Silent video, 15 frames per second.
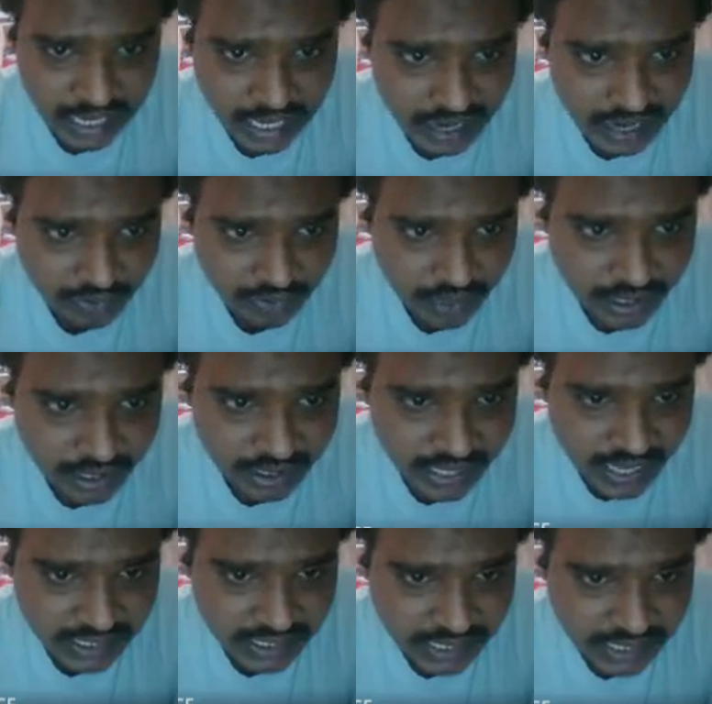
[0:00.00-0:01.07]
this
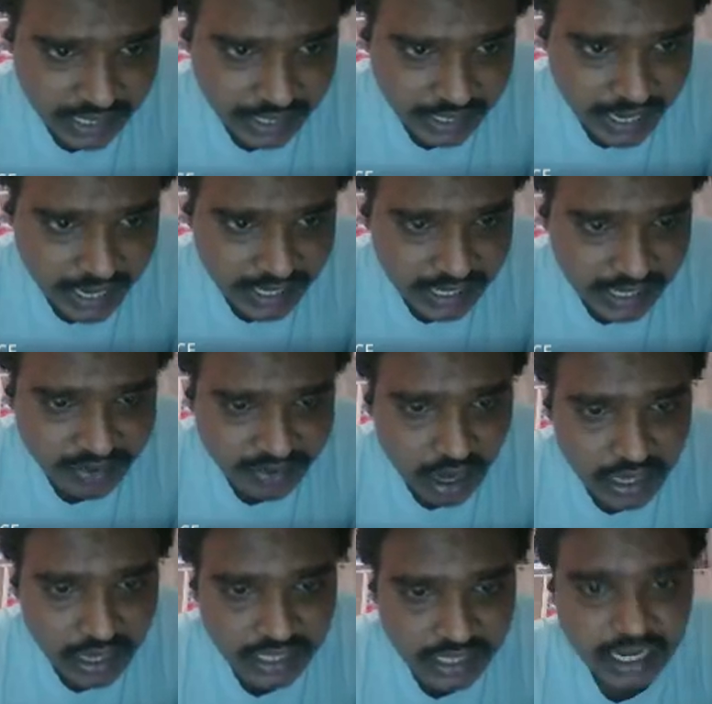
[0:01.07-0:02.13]
occurs when there is a
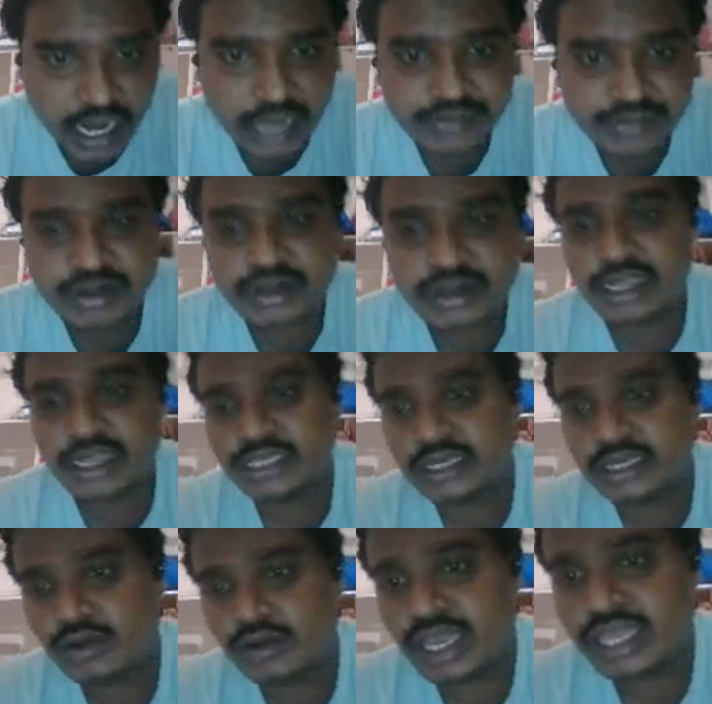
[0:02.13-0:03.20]
greater solid
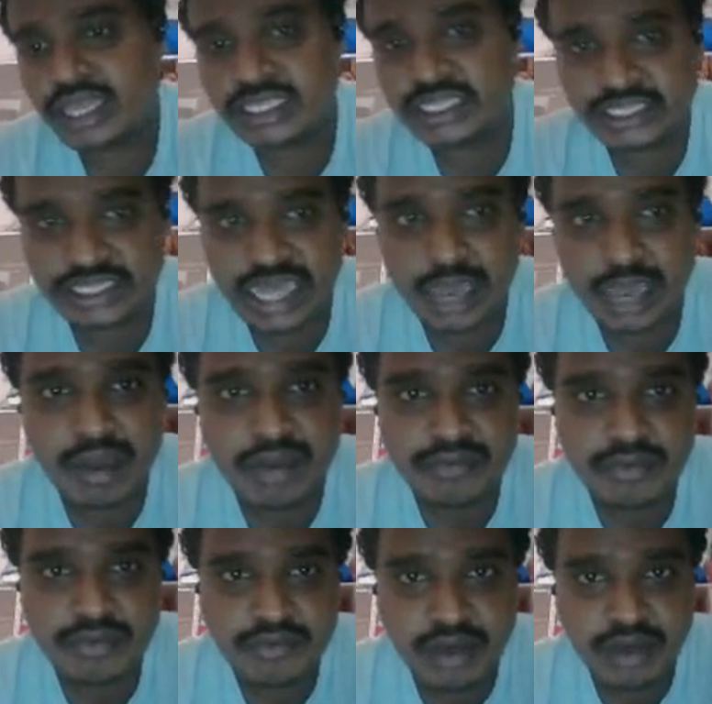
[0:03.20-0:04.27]
concentration. Okay, this
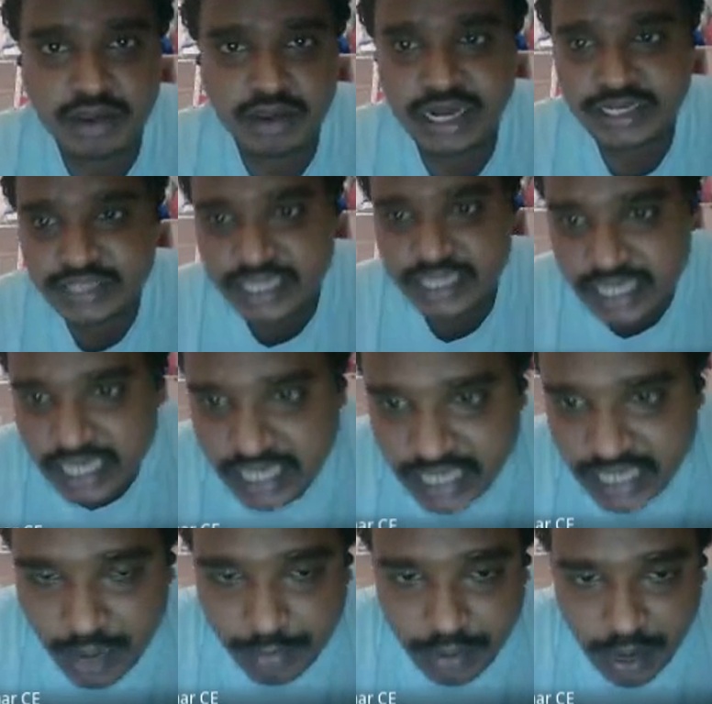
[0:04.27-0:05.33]
type of flocculent
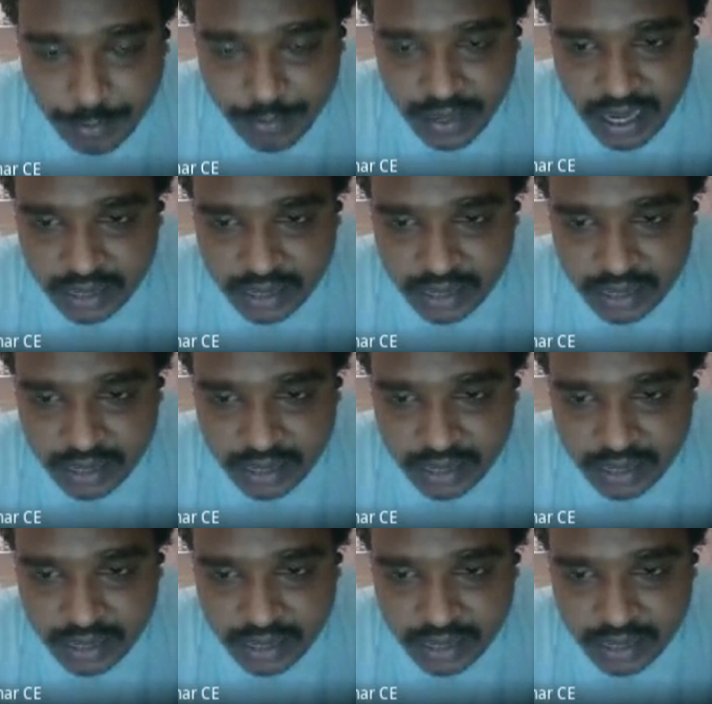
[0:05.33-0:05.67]
settling